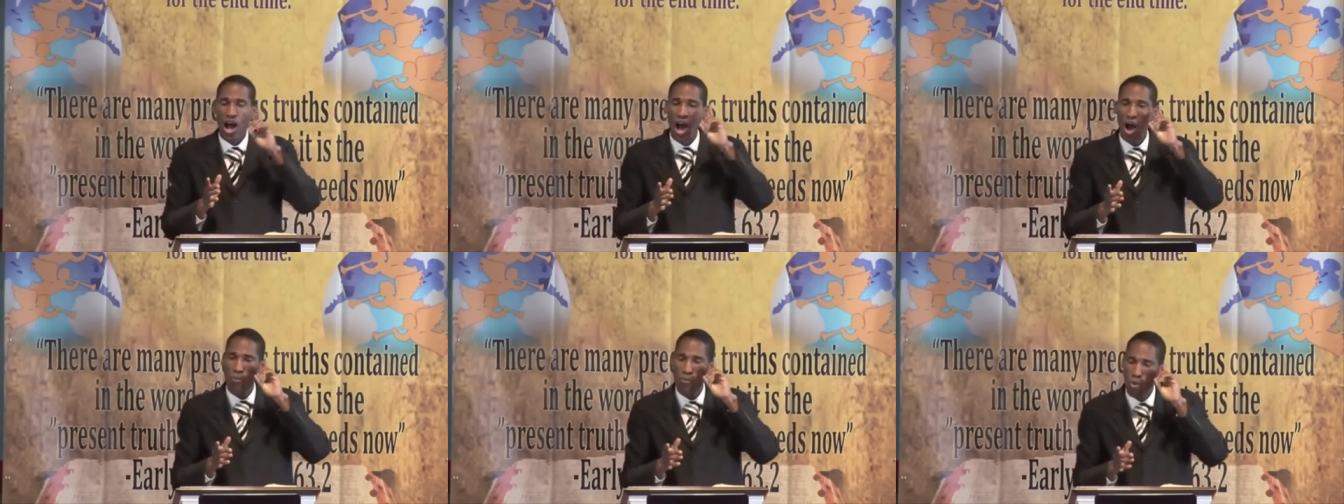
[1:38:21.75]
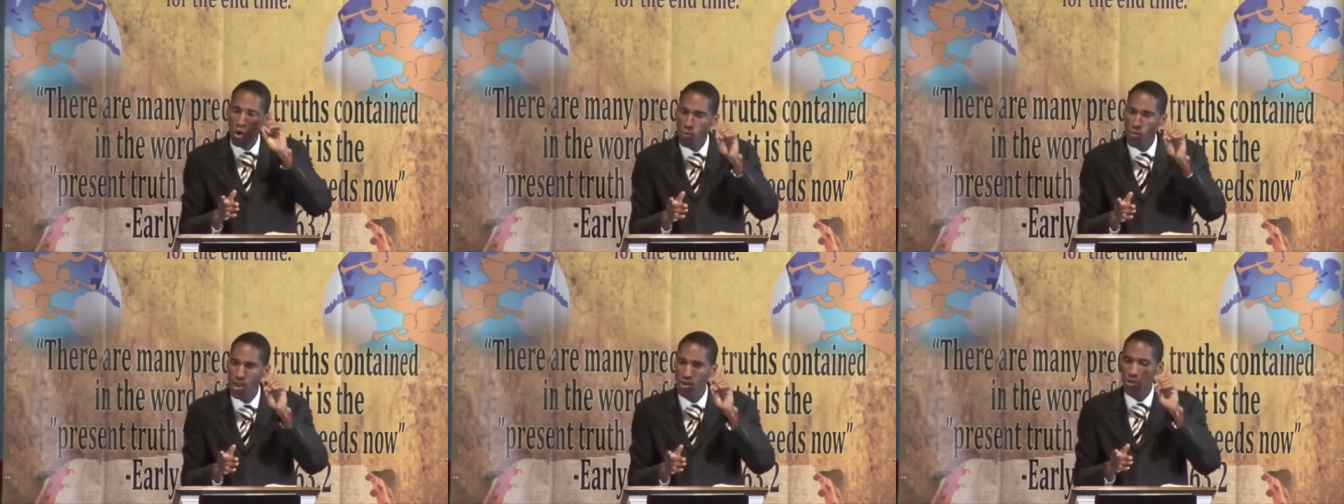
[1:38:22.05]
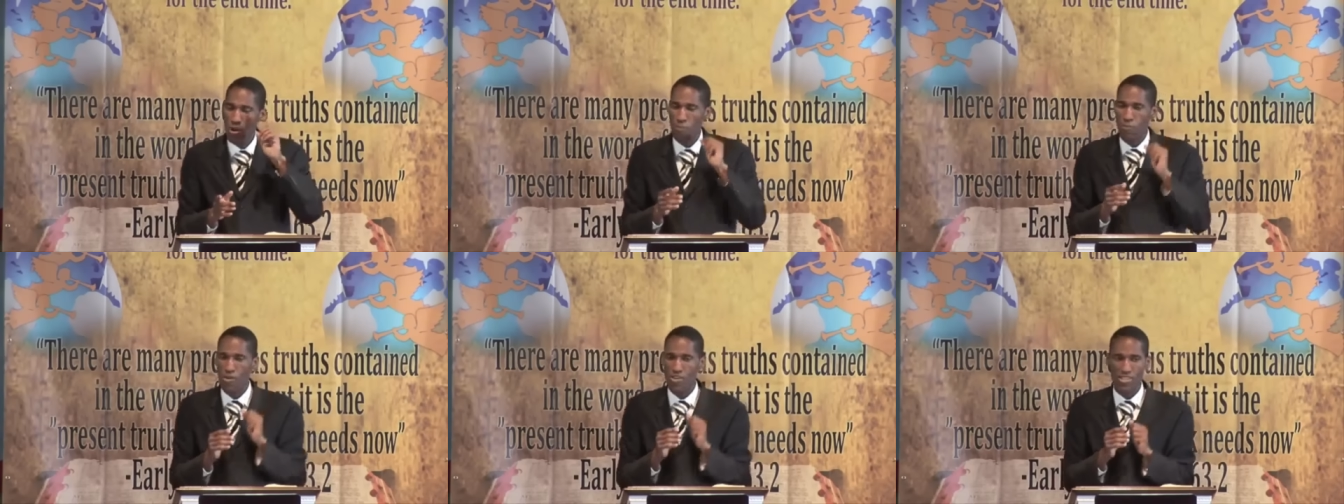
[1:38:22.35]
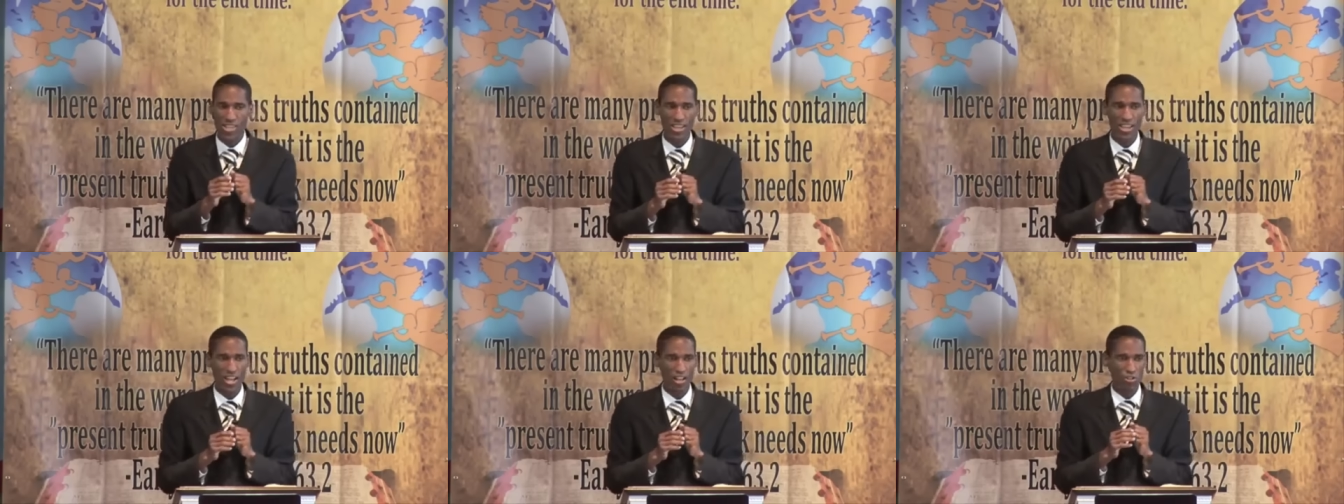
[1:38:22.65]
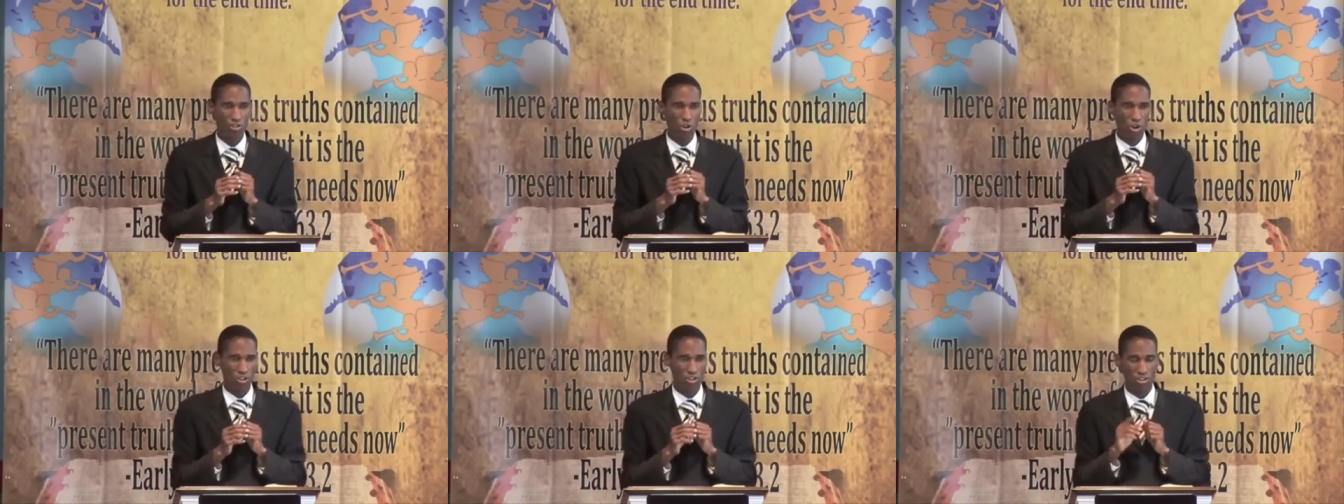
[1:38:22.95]
A woman represent a
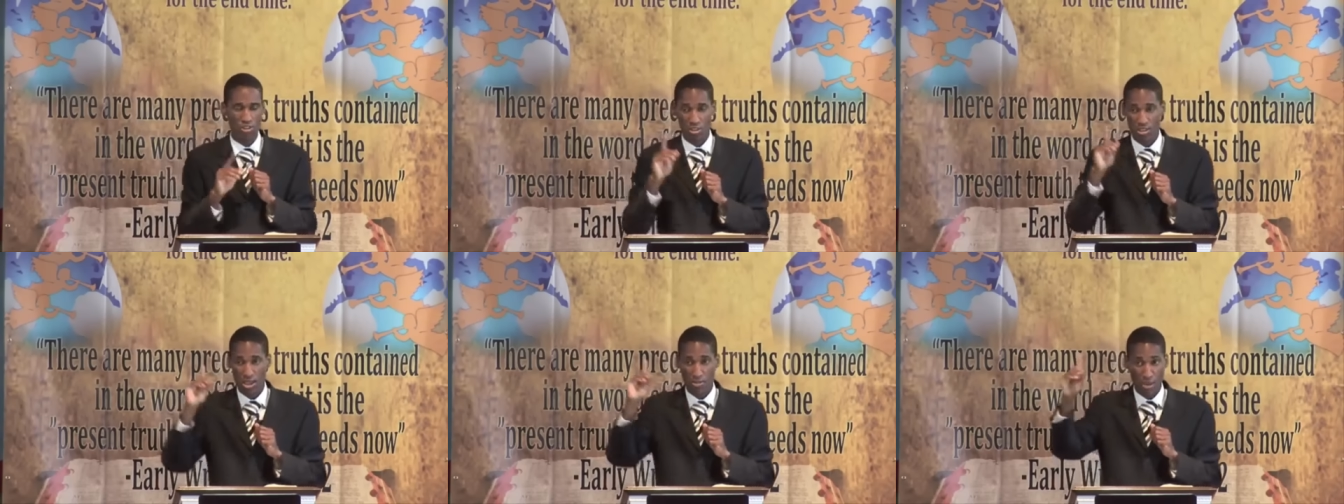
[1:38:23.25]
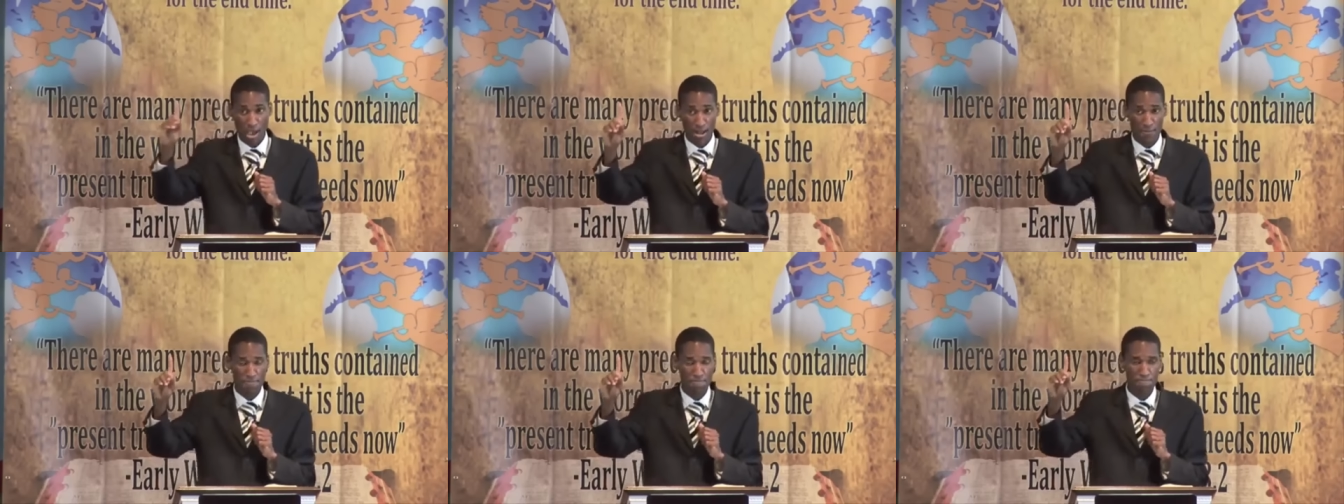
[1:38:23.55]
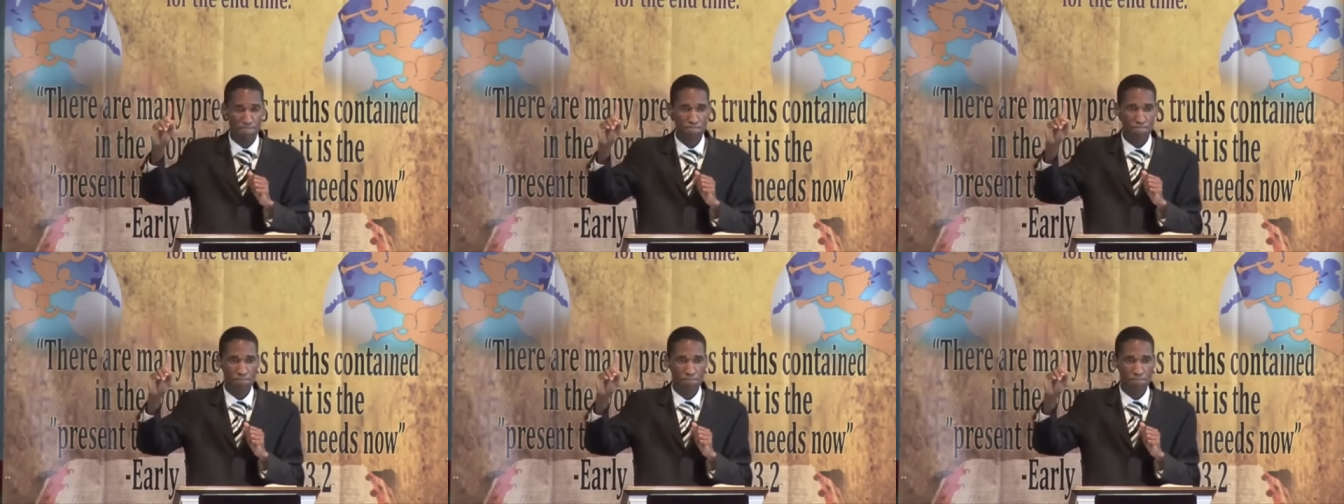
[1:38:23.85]
church. Amen?